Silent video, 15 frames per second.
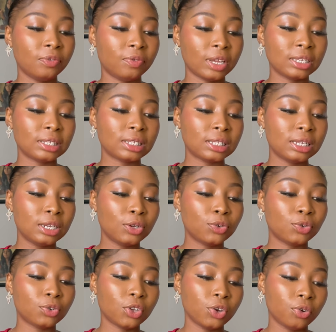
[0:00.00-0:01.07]
Vaseline
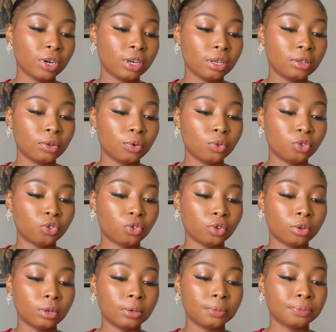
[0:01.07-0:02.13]
Cocoa Radiant
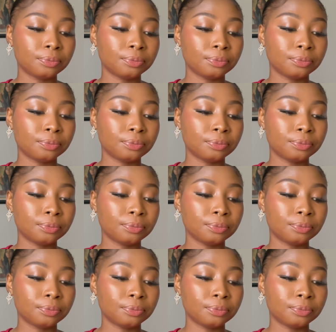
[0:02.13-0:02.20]
Lotion.